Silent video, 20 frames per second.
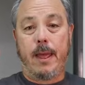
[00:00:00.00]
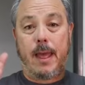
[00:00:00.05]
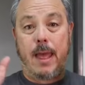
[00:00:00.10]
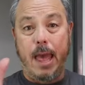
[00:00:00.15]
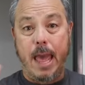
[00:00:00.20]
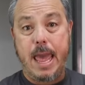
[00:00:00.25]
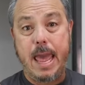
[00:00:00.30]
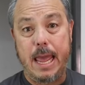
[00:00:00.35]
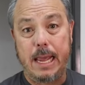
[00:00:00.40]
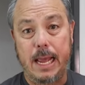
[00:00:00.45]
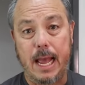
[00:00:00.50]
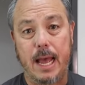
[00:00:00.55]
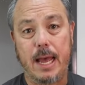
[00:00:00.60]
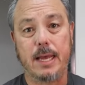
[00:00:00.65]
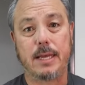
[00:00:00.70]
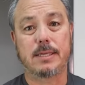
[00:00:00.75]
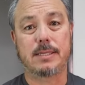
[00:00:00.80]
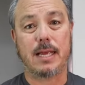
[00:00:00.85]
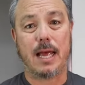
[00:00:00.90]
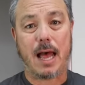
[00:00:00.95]
Hey
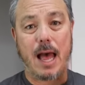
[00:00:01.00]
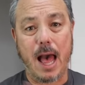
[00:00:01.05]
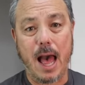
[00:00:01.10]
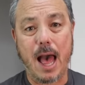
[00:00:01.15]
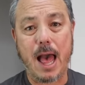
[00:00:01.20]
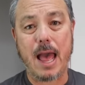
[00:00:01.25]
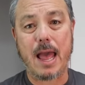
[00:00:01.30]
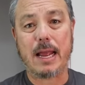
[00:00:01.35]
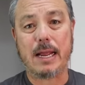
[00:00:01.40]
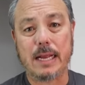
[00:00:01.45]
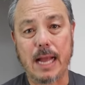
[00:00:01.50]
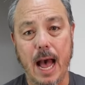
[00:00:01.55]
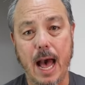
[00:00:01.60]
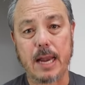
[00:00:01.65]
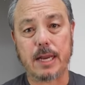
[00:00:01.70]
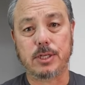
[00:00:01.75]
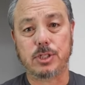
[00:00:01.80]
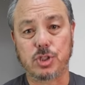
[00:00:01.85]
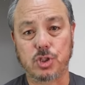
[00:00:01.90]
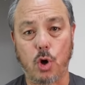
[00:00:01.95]
guys, I
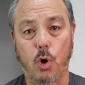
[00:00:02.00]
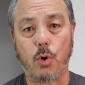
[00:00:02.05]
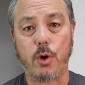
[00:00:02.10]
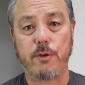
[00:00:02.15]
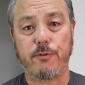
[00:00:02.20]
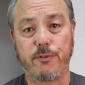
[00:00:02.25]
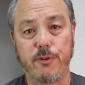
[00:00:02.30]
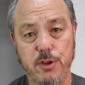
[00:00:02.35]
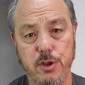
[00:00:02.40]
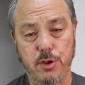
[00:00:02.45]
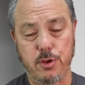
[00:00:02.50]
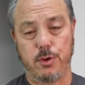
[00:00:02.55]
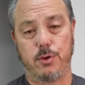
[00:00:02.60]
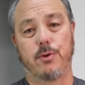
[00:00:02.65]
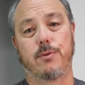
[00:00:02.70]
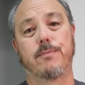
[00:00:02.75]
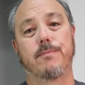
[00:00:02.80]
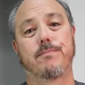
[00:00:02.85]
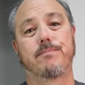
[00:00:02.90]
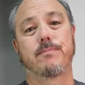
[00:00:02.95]
got a story for
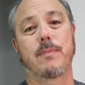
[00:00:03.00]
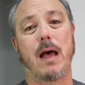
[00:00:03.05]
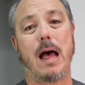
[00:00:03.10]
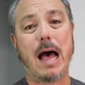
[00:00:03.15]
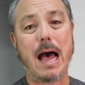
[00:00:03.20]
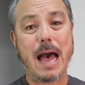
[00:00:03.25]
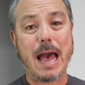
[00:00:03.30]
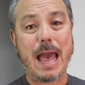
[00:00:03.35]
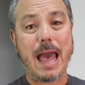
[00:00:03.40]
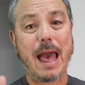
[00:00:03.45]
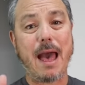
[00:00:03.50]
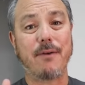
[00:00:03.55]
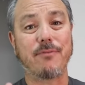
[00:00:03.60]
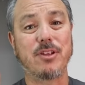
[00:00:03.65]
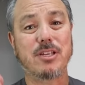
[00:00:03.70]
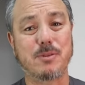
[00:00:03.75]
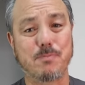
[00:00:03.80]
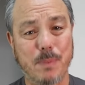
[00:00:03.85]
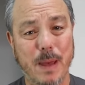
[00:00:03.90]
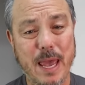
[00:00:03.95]
you. I have
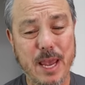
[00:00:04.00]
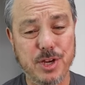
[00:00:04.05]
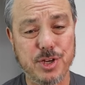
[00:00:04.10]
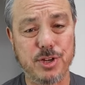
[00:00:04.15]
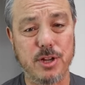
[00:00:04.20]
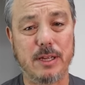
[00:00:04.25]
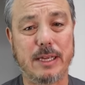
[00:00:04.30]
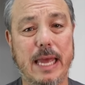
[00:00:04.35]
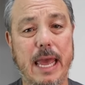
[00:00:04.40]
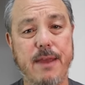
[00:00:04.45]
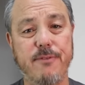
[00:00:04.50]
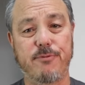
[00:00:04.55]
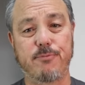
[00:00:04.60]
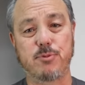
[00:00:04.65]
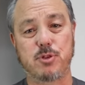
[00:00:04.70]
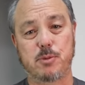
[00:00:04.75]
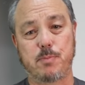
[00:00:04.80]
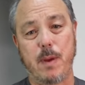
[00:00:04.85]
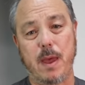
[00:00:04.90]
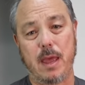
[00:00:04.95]
this patient that came
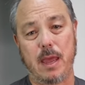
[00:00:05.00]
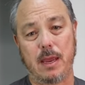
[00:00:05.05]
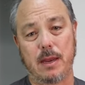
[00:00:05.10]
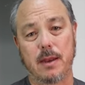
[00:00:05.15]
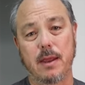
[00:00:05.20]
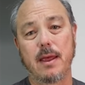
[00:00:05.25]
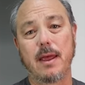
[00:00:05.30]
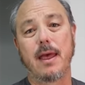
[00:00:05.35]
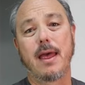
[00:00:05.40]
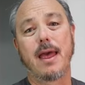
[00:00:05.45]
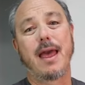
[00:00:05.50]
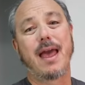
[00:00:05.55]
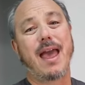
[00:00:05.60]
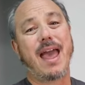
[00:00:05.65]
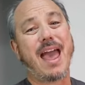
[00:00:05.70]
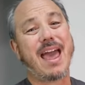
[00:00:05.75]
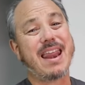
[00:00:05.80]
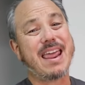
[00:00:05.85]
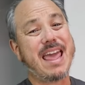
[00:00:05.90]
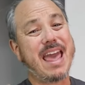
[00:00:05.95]
from Spain
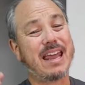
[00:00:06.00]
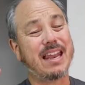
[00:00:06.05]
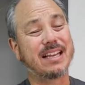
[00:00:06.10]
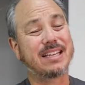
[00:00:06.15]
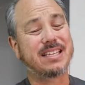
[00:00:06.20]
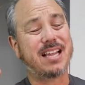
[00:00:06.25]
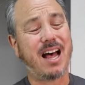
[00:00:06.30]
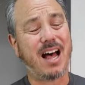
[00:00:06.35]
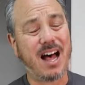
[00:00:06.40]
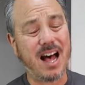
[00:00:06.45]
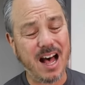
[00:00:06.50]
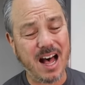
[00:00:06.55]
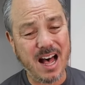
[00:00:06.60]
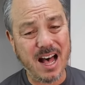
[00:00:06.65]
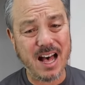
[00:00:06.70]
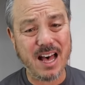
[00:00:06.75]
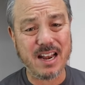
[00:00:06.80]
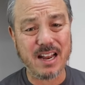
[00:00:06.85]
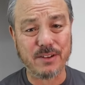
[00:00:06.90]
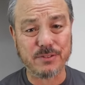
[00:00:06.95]
and he had a
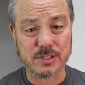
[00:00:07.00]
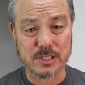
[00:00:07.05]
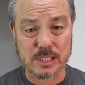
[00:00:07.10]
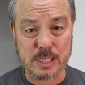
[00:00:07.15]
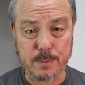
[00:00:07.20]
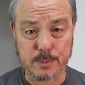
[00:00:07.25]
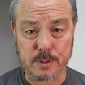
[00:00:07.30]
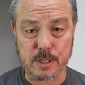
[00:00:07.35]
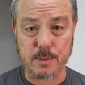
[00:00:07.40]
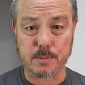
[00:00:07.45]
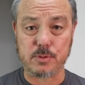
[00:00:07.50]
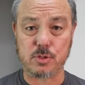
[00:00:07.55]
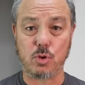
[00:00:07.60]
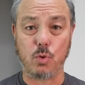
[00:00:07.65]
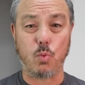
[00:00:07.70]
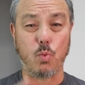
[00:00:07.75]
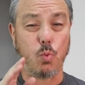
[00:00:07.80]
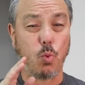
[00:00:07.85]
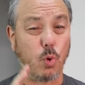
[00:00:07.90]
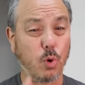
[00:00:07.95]
ton of symptoms,
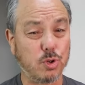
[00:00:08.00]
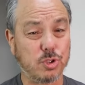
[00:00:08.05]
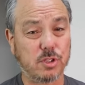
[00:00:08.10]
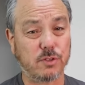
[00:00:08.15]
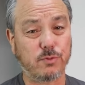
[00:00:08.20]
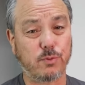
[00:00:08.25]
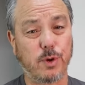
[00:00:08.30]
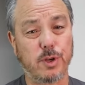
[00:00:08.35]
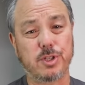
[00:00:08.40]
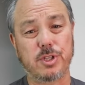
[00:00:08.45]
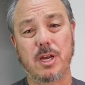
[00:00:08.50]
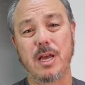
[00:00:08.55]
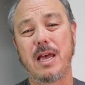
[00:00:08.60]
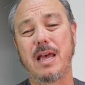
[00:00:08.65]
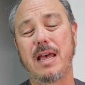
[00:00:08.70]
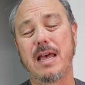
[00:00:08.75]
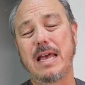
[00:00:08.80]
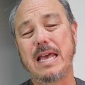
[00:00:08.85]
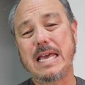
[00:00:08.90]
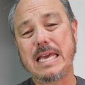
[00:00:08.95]
the worst of which
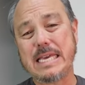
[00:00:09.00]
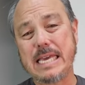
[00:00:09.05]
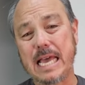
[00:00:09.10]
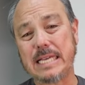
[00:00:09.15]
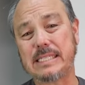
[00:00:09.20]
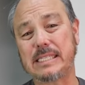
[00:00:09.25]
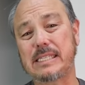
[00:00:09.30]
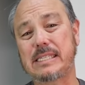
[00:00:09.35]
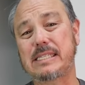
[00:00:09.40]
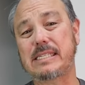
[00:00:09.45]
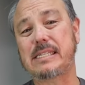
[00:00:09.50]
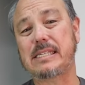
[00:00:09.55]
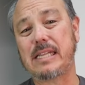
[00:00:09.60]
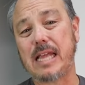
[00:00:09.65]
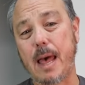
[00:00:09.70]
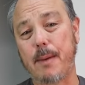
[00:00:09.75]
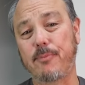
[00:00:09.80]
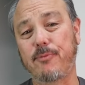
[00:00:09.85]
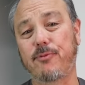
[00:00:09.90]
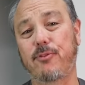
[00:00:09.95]
he hasn't
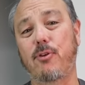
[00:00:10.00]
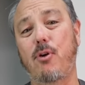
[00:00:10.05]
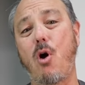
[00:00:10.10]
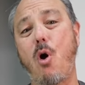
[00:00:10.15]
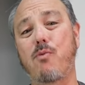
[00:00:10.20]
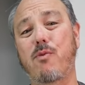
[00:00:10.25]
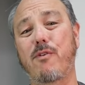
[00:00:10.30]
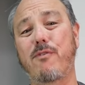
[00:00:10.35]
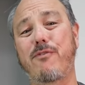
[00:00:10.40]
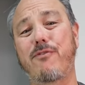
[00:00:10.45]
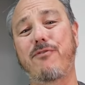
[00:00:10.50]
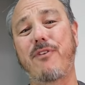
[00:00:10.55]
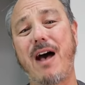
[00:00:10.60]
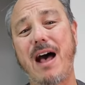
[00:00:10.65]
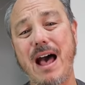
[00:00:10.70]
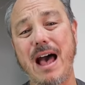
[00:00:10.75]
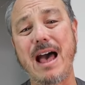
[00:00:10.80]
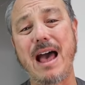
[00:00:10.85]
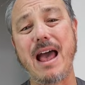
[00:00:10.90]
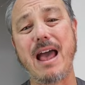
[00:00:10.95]
slept for over
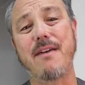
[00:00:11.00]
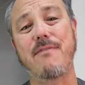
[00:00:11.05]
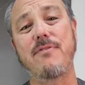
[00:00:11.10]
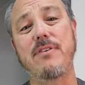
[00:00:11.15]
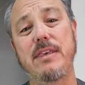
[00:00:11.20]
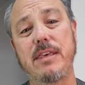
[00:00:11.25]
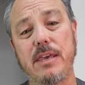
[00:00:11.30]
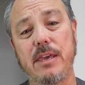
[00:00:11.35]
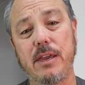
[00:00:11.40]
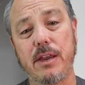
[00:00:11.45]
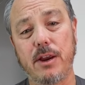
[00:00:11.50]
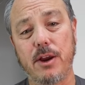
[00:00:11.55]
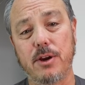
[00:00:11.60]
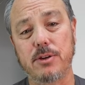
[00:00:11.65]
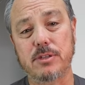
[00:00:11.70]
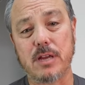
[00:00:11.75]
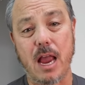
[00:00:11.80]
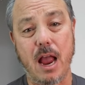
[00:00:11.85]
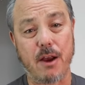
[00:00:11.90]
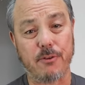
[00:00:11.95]
five
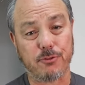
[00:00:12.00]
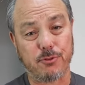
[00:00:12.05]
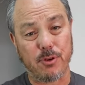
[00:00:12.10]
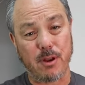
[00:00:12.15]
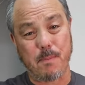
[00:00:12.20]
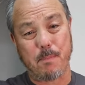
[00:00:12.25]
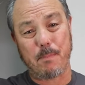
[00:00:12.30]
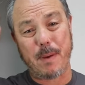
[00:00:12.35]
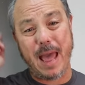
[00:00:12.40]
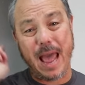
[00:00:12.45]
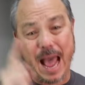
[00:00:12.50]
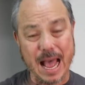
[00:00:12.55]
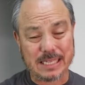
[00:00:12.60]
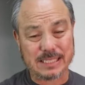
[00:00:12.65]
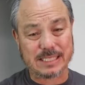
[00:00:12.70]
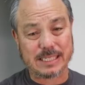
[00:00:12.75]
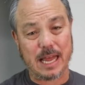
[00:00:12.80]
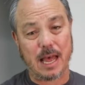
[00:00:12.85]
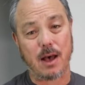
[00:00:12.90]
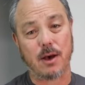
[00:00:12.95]
years after he
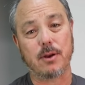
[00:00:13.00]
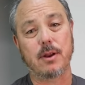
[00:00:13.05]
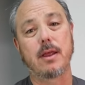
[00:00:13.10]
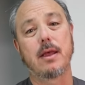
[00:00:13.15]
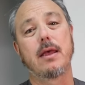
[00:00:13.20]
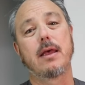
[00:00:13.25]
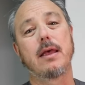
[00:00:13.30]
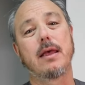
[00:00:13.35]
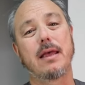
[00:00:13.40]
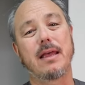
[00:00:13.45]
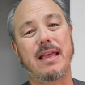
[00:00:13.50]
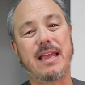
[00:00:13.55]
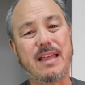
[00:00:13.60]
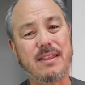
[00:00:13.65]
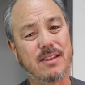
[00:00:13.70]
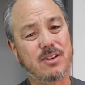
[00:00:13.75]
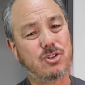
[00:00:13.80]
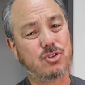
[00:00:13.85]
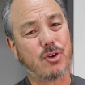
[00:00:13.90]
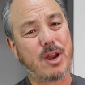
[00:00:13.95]
passed out
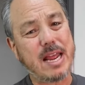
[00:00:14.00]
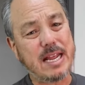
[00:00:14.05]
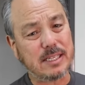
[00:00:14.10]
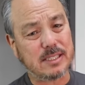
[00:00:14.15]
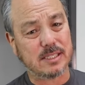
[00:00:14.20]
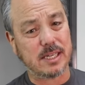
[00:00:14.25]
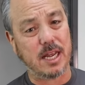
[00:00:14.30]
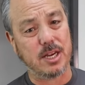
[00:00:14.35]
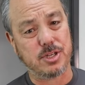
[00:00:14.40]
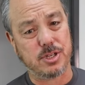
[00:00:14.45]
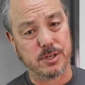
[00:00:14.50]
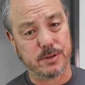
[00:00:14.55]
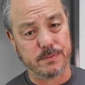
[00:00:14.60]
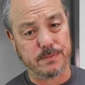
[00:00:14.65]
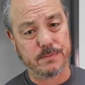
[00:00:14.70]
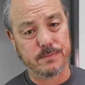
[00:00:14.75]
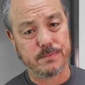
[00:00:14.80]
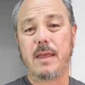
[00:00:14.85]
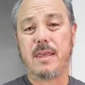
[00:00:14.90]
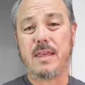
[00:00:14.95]
in the train station.
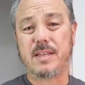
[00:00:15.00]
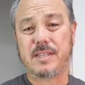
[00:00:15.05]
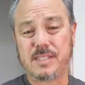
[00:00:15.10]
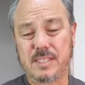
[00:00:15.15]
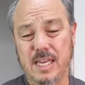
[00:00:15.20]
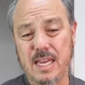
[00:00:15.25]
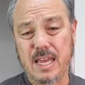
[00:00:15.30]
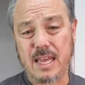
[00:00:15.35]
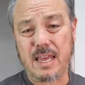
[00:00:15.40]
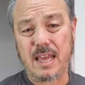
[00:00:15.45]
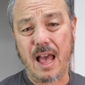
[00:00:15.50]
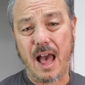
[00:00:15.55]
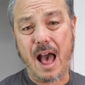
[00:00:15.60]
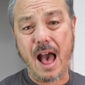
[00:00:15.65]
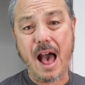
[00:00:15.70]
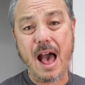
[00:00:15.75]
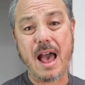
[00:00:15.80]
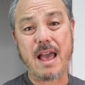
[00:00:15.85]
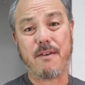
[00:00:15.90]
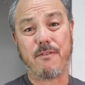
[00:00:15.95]
You see,
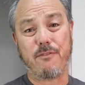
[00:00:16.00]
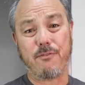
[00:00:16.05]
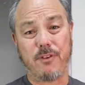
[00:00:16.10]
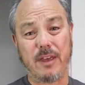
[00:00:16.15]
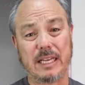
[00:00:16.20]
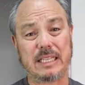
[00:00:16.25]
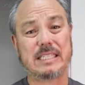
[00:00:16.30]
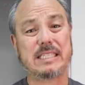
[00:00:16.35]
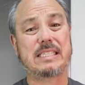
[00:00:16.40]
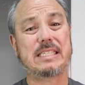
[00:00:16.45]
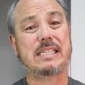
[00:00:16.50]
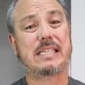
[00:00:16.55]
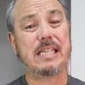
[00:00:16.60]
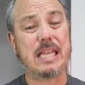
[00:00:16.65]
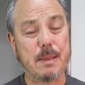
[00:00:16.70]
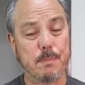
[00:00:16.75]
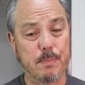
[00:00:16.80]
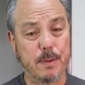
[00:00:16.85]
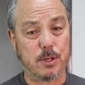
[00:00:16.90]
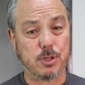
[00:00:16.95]
I fix
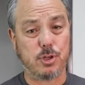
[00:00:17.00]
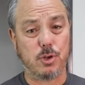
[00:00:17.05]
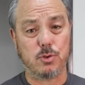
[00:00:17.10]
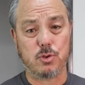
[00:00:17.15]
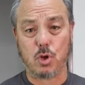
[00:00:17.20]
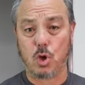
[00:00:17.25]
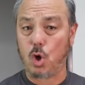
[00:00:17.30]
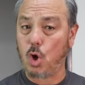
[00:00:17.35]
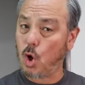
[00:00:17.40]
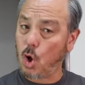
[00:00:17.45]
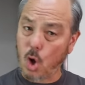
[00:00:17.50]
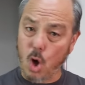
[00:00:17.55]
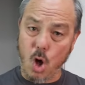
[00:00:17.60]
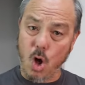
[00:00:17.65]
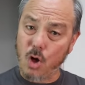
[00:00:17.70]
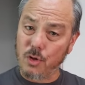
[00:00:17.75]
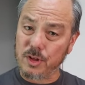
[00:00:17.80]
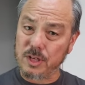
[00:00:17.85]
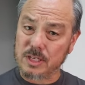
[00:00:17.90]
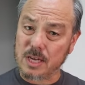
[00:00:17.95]
sleep issues
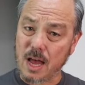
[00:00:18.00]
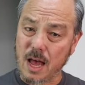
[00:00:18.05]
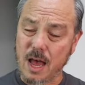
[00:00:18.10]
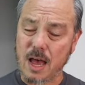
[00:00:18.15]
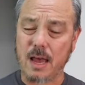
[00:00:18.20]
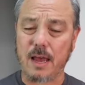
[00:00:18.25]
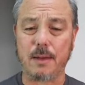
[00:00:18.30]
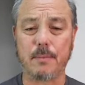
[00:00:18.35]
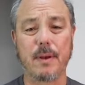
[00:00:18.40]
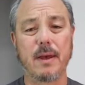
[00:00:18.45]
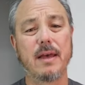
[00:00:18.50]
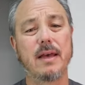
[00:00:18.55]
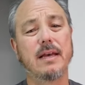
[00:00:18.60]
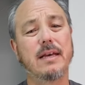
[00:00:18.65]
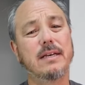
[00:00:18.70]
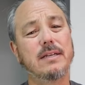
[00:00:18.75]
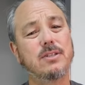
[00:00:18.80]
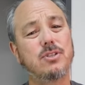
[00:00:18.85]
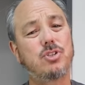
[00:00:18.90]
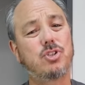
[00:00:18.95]
all the time.
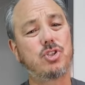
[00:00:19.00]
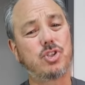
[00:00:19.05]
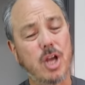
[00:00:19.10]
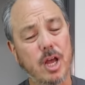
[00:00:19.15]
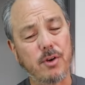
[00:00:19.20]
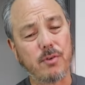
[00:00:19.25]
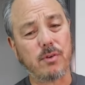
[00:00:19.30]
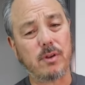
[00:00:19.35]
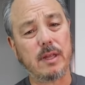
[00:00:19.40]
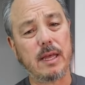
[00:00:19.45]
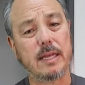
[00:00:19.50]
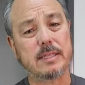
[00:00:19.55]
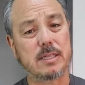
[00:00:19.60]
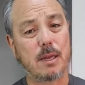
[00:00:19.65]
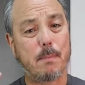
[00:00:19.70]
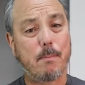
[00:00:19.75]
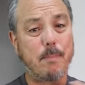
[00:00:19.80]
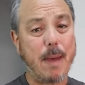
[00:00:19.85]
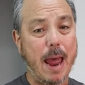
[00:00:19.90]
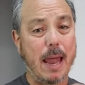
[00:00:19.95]
Generally, it's
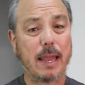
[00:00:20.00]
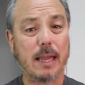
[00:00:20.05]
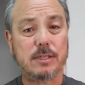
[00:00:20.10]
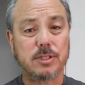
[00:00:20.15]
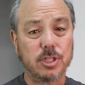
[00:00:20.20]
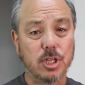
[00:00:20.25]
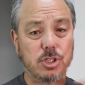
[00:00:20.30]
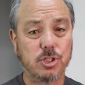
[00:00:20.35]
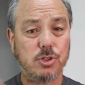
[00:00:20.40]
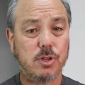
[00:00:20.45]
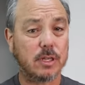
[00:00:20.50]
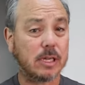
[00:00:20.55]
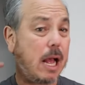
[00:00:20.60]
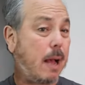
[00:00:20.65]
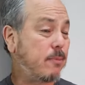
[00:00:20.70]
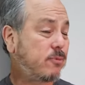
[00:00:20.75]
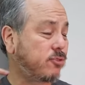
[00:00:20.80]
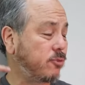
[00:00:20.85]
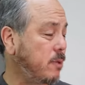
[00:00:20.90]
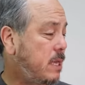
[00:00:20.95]
a balance issue that
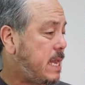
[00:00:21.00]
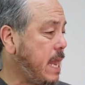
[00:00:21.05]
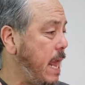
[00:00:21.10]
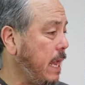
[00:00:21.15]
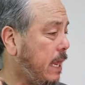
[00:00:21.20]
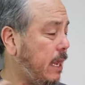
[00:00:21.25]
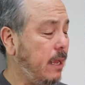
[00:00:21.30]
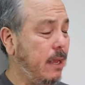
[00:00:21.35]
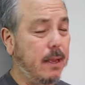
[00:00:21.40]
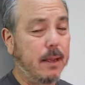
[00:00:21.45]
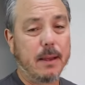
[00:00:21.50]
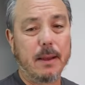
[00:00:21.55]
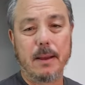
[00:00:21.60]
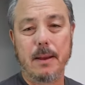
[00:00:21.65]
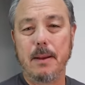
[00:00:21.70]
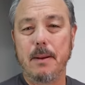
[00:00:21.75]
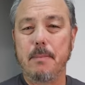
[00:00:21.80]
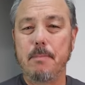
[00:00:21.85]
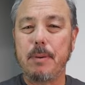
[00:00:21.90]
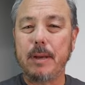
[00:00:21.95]
comes from the neck,
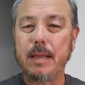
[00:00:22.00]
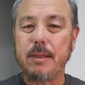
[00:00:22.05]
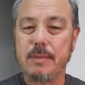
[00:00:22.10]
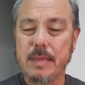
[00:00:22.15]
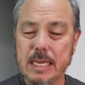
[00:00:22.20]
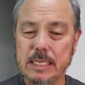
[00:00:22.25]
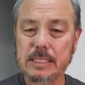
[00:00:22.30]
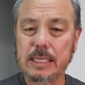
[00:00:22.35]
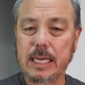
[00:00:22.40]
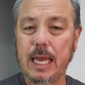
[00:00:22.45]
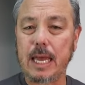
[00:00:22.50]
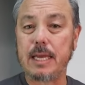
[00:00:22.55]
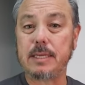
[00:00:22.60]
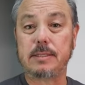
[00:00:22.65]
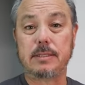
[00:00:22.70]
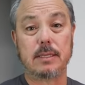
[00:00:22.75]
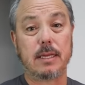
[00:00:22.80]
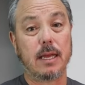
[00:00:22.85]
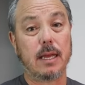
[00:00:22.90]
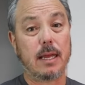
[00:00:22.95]
but in this
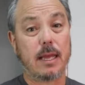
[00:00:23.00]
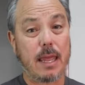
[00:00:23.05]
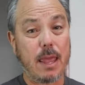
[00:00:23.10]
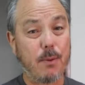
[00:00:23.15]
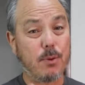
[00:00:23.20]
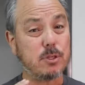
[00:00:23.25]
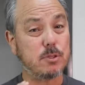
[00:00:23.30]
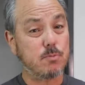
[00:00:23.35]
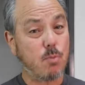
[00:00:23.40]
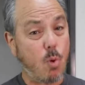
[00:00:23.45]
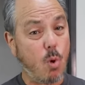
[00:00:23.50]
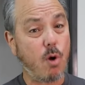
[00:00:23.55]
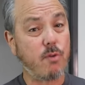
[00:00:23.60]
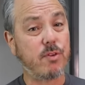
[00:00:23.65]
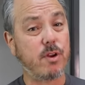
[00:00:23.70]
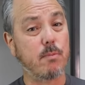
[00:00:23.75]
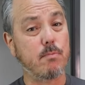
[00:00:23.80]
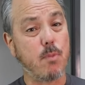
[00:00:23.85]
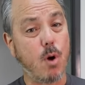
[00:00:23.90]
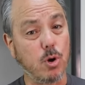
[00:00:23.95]
case, it was more of
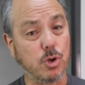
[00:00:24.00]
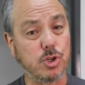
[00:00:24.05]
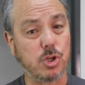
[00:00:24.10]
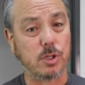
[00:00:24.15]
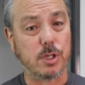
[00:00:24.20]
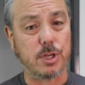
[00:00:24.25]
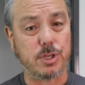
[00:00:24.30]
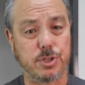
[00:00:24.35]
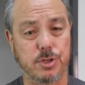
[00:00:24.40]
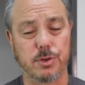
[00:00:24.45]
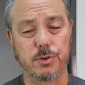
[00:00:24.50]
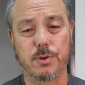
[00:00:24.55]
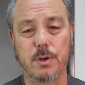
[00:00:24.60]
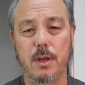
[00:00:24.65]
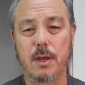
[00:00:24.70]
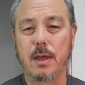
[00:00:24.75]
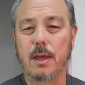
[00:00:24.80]
an emotional issue.